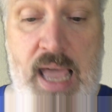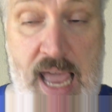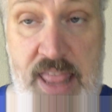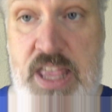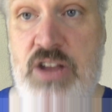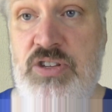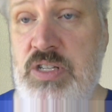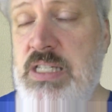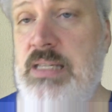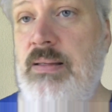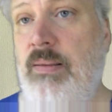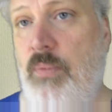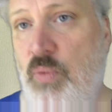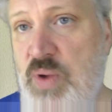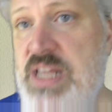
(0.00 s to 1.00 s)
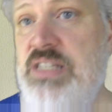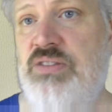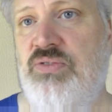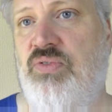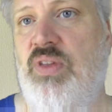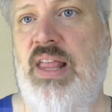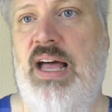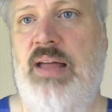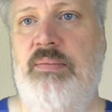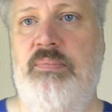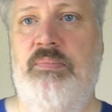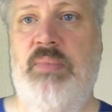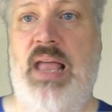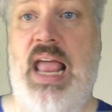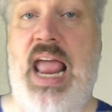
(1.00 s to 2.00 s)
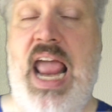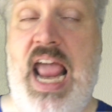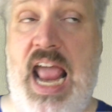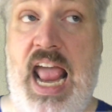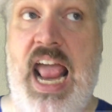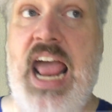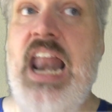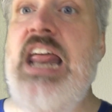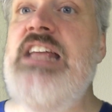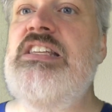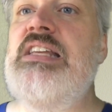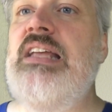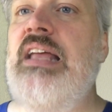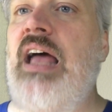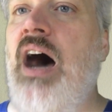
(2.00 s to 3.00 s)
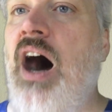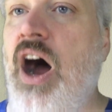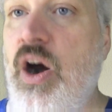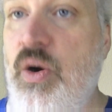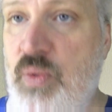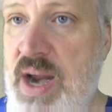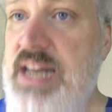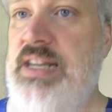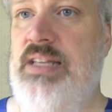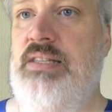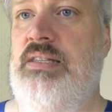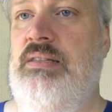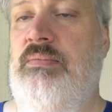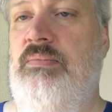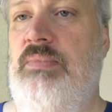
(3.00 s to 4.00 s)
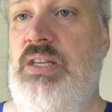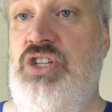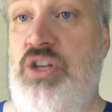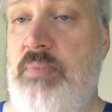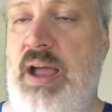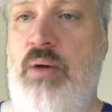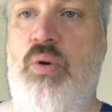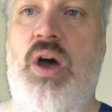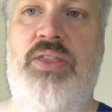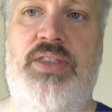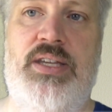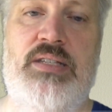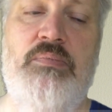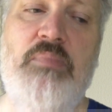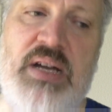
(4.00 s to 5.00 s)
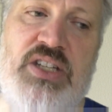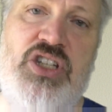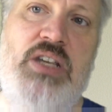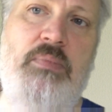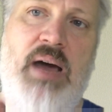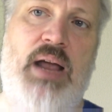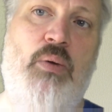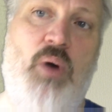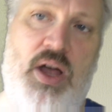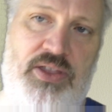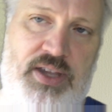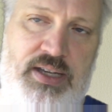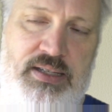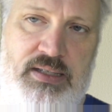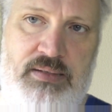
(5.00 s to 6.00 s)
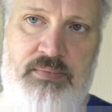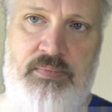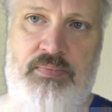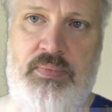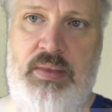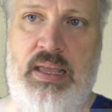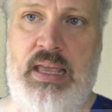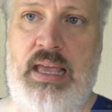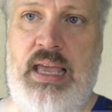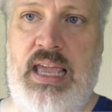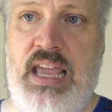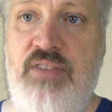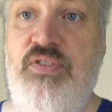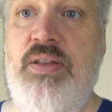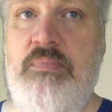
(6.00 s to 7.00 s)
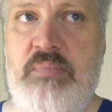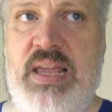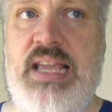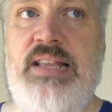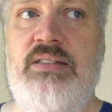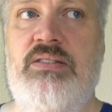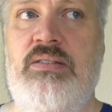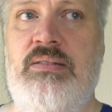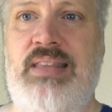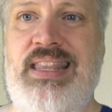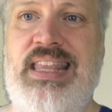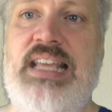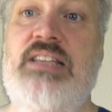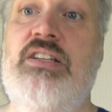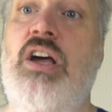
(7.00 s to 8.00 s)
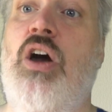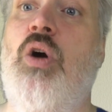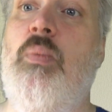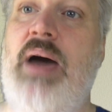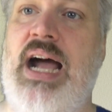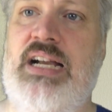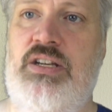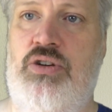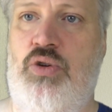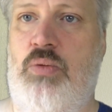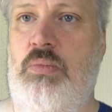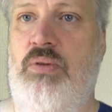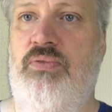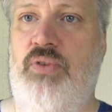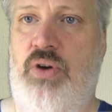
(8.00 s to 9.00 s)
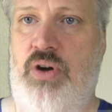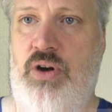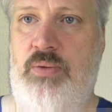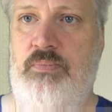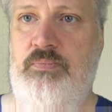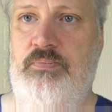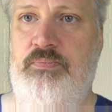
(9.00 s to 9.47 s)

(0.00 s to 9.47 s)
And there's reasons for that. And it's horrendous that she might want this, but she might want this if it means that things can go back to normal for her.